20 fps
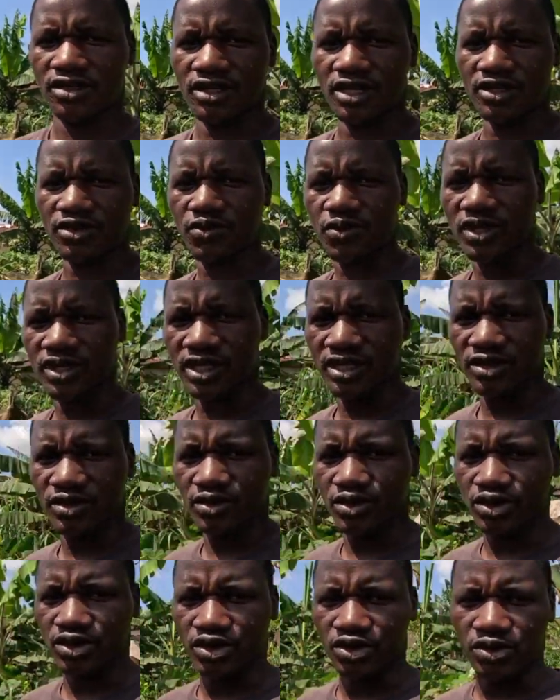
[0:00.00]
just wanted to
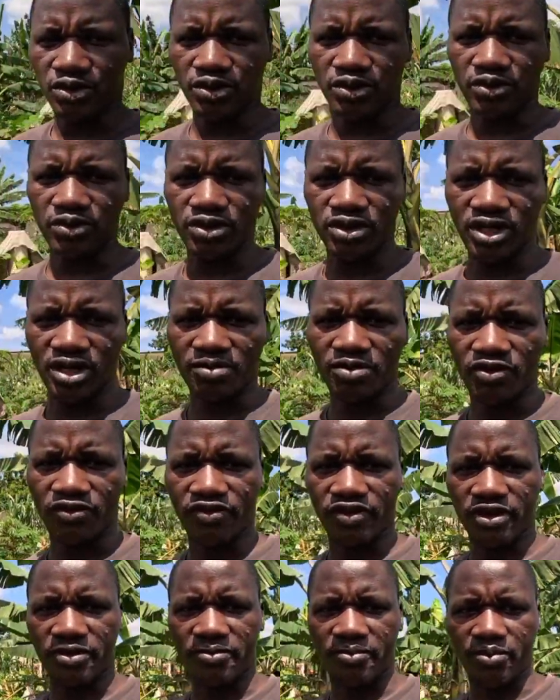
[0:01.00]
show you some of
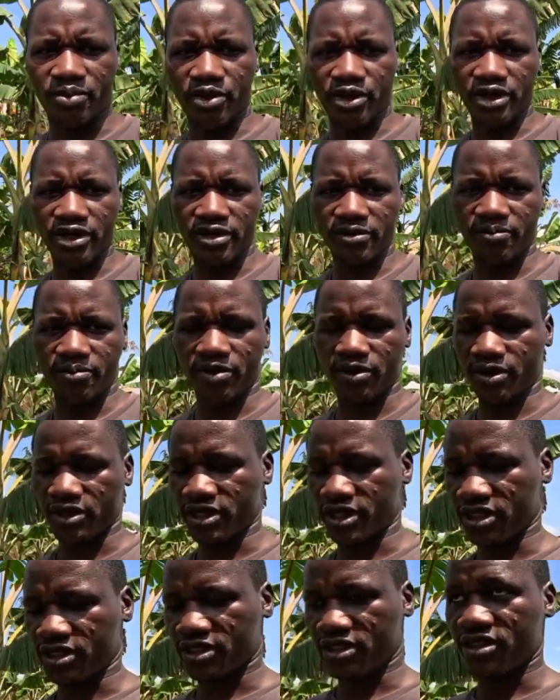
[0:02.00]
the brick
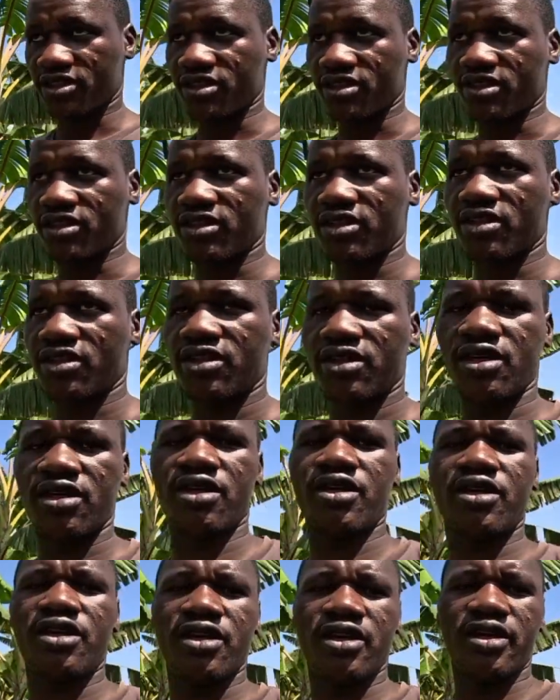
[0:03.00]
projects
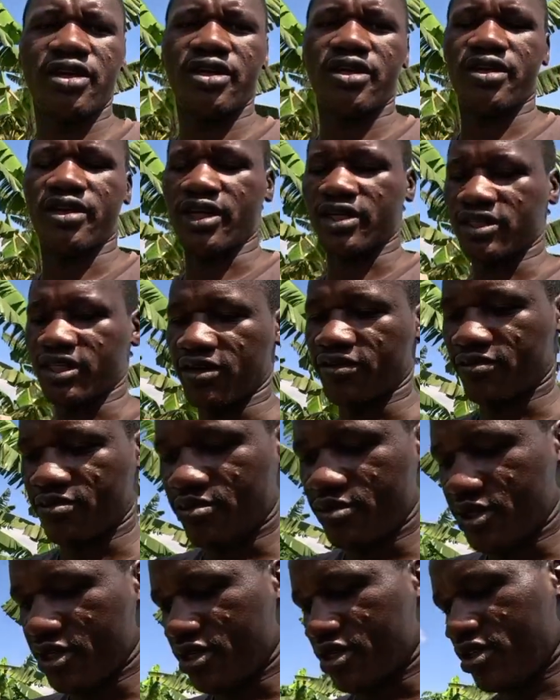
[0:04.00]
that have
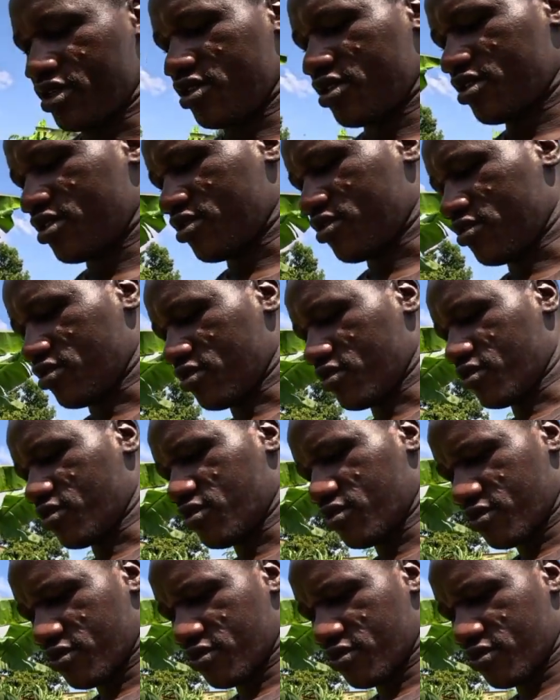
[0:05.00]
been you know